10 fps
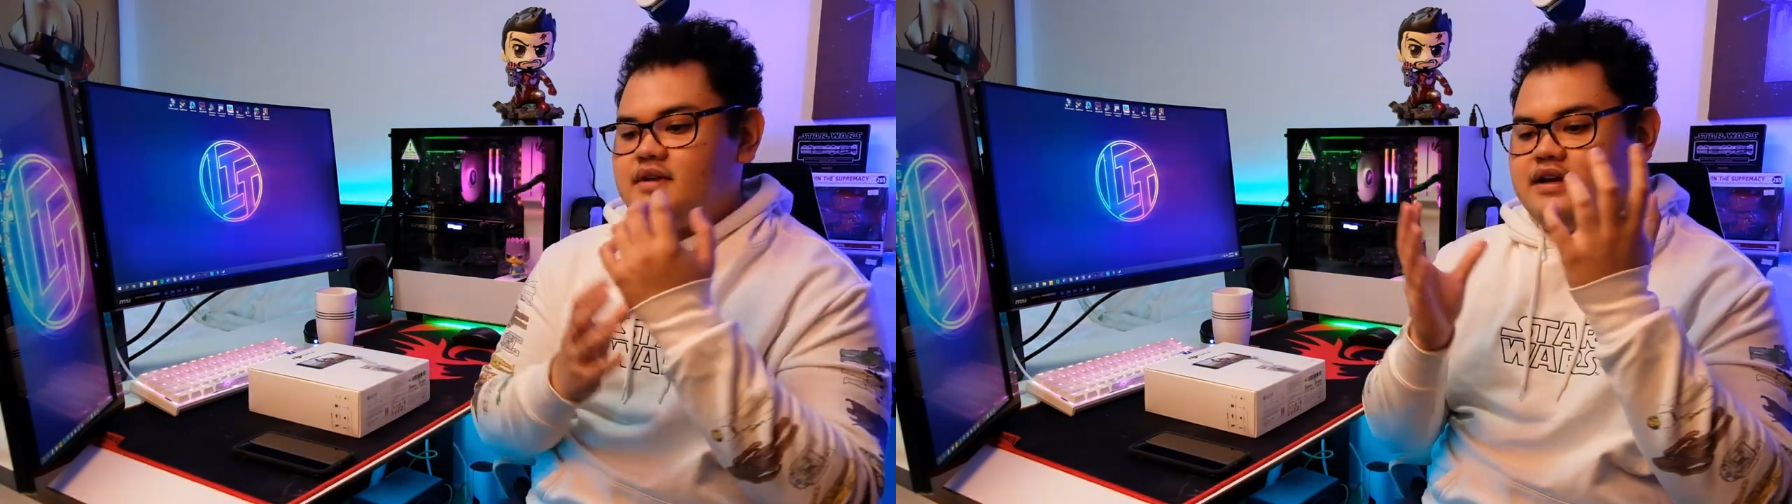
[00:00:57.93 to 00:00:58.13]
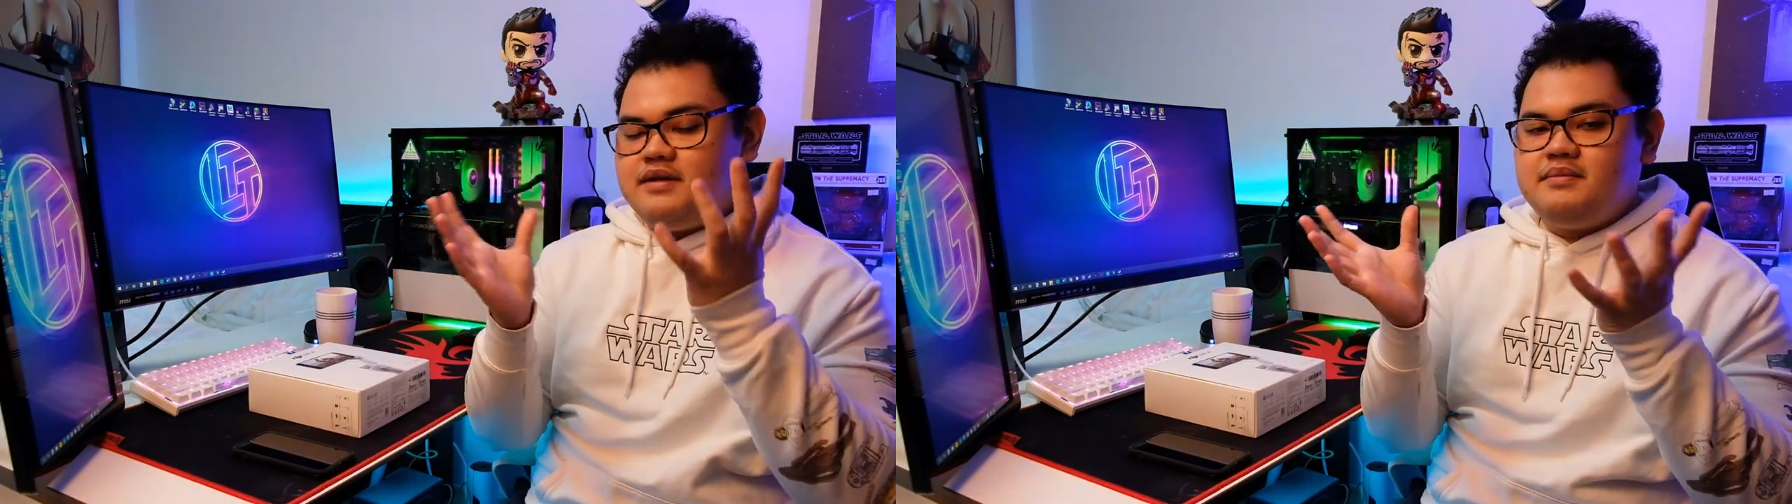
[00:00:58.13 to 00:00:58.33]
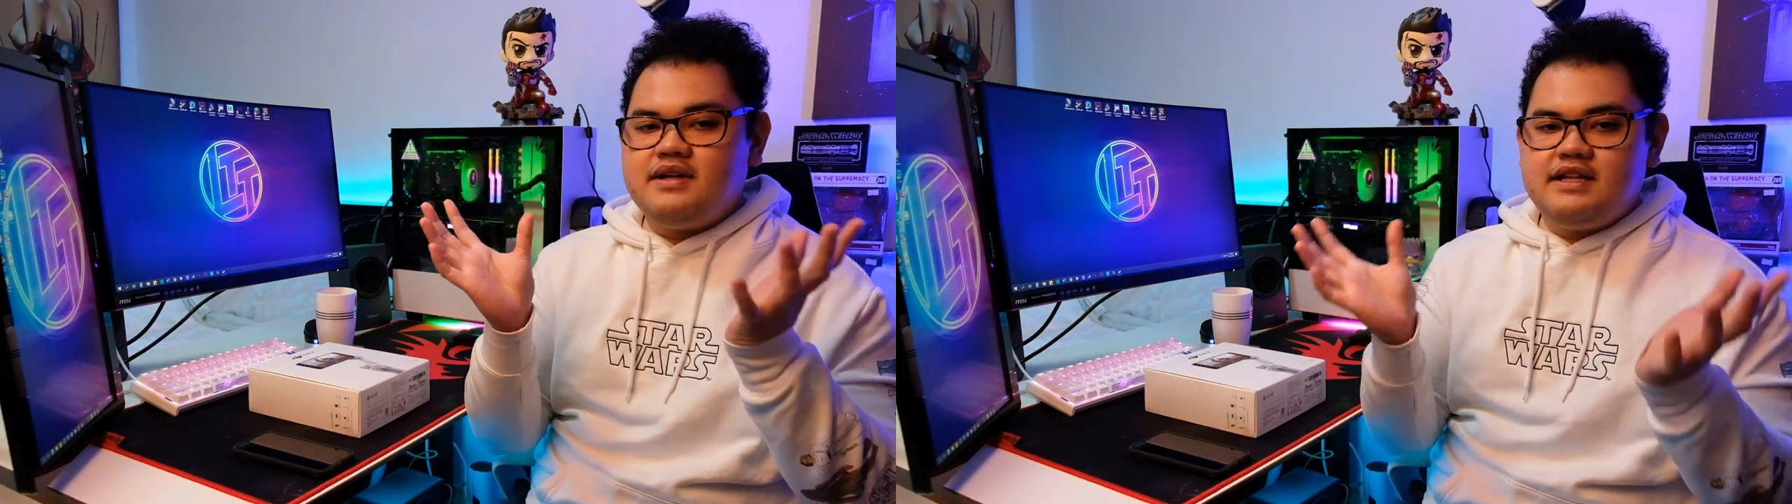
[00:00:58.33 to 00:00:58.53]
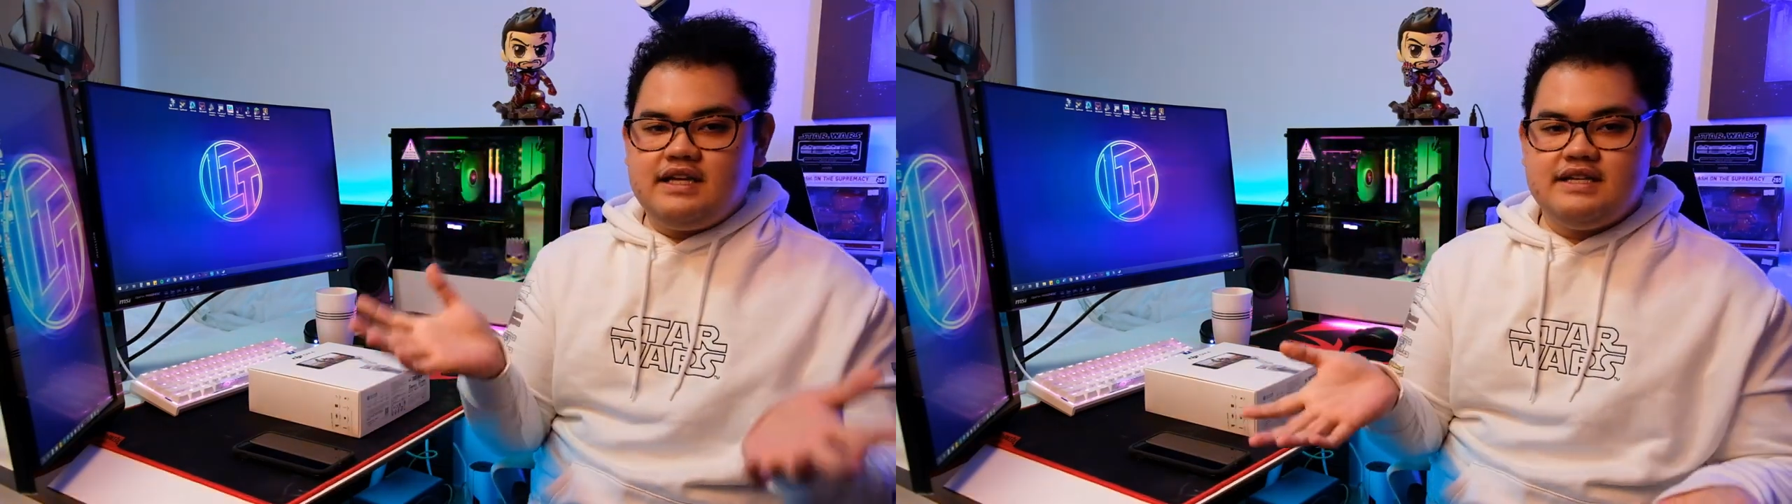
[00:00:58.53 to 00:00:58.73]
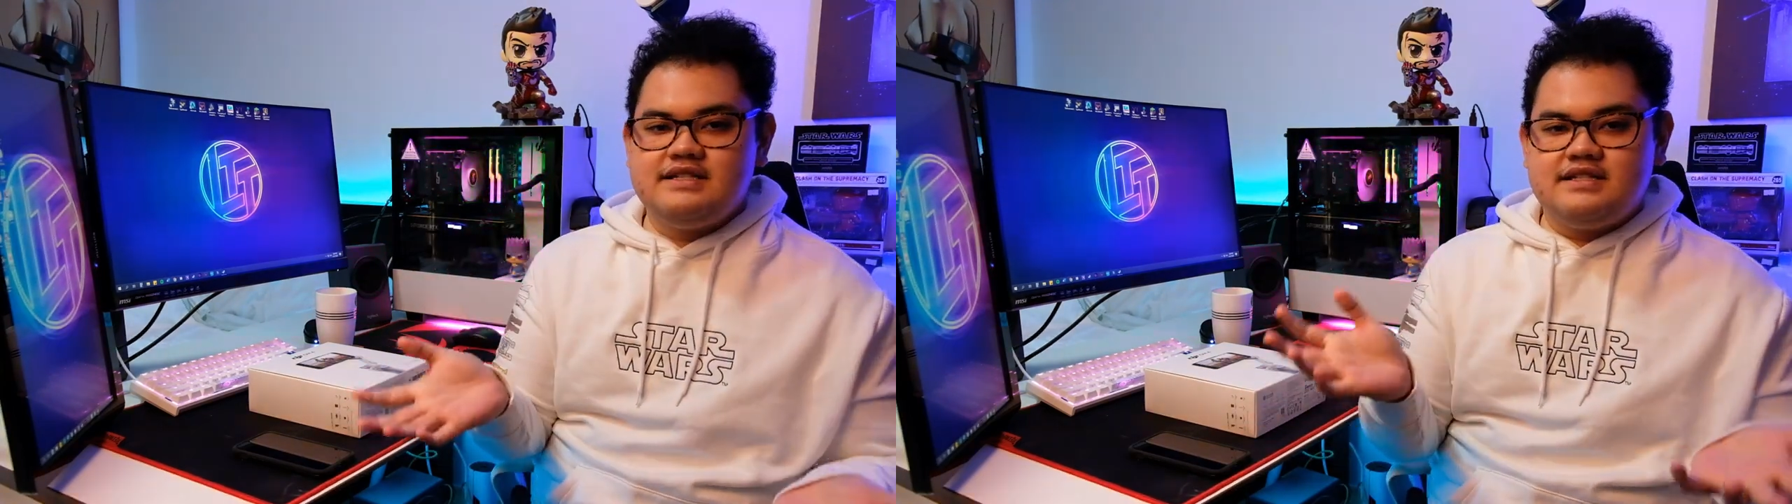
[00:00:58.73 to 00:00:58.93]
A gimbal
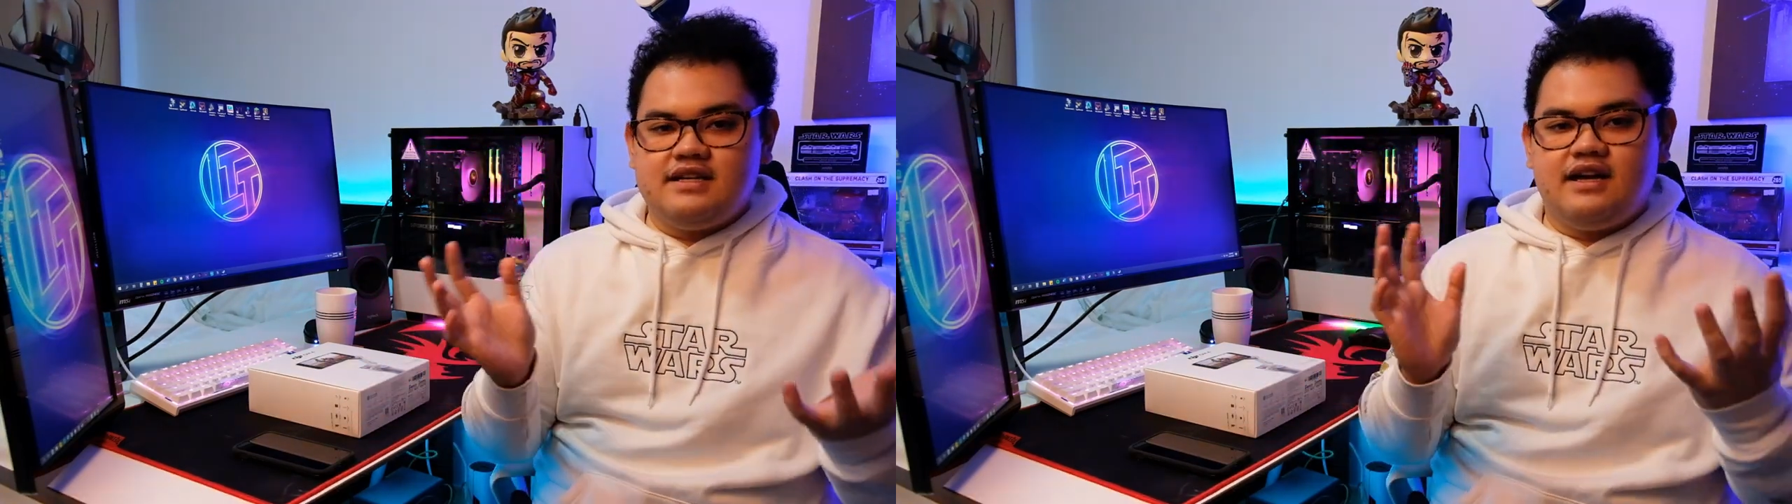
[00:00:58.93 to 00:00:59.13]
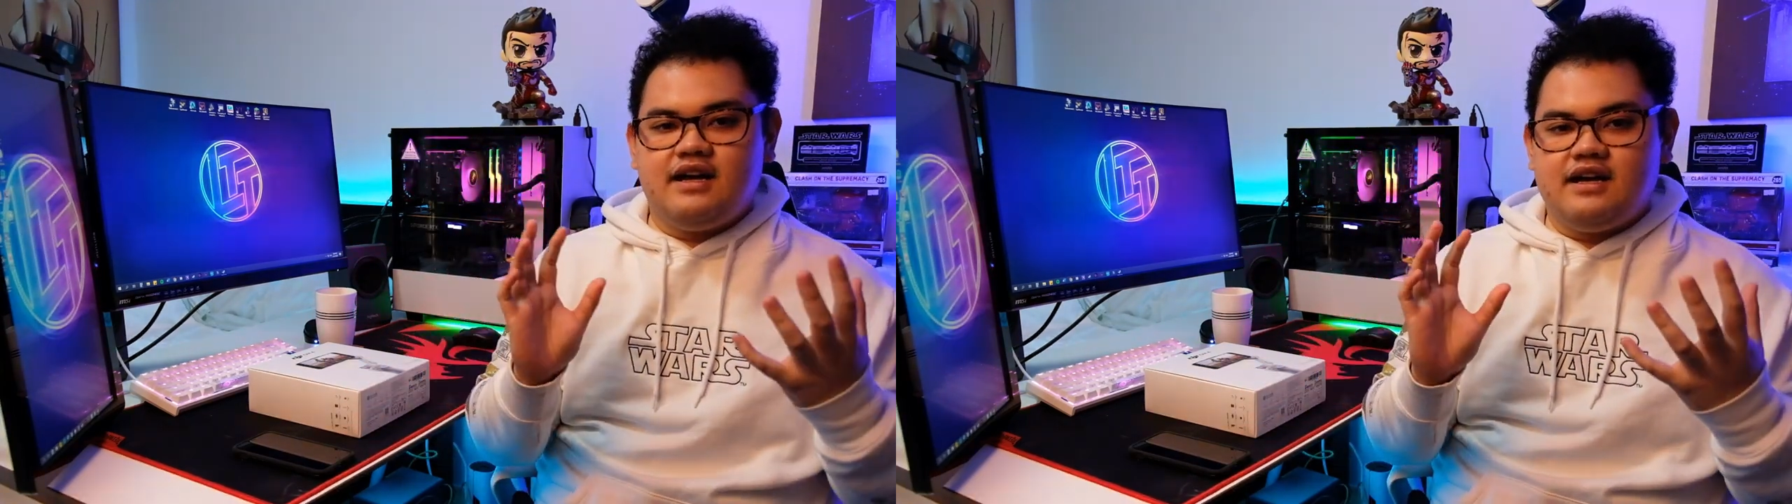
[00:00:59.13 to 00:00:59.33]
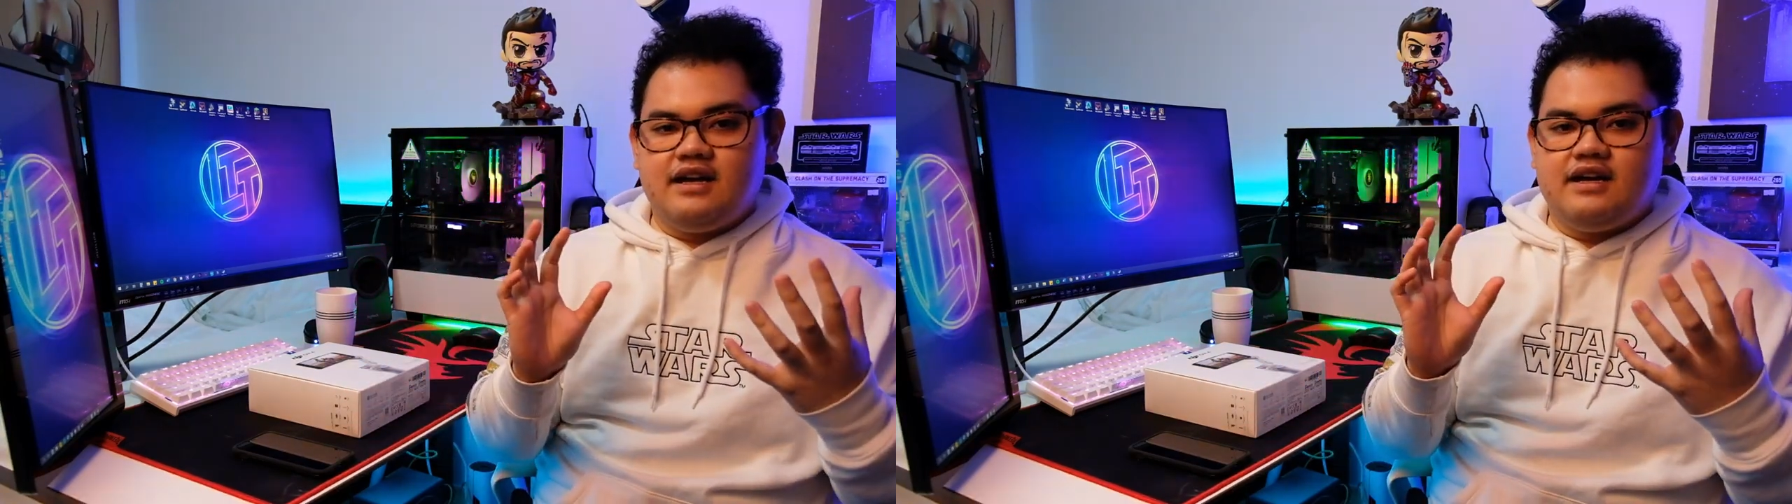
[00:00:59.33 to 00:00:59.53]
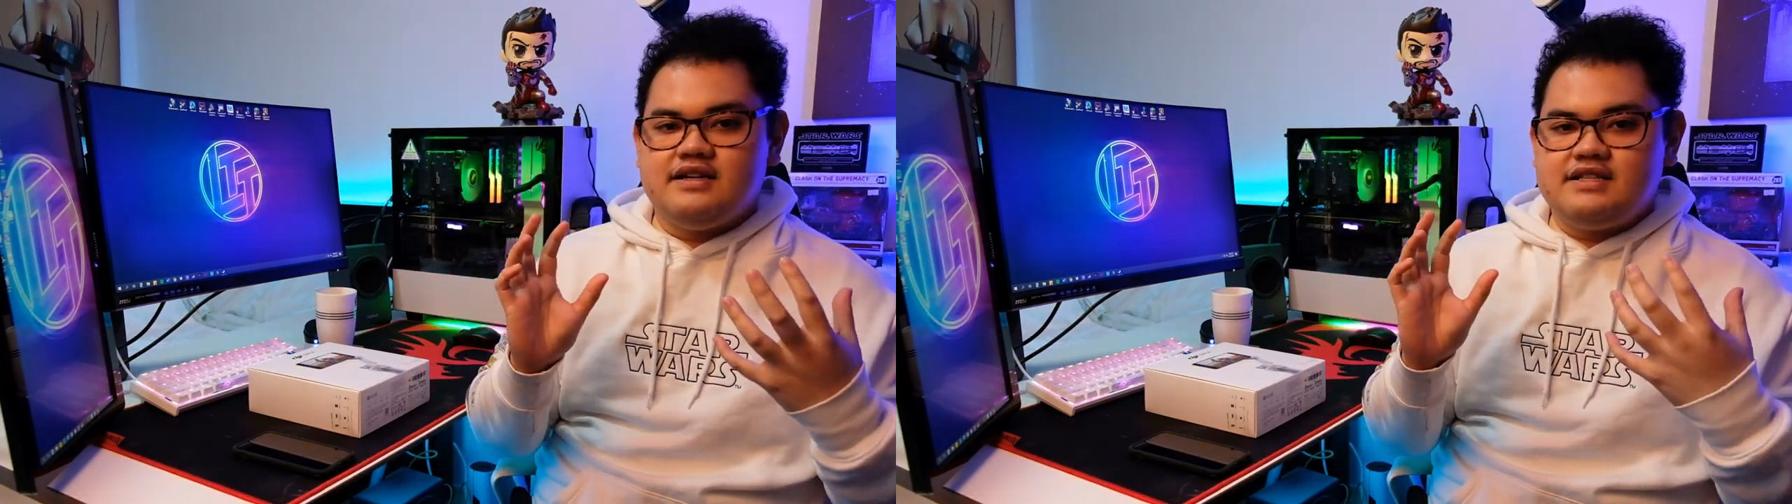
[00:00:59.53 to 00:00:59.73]
is a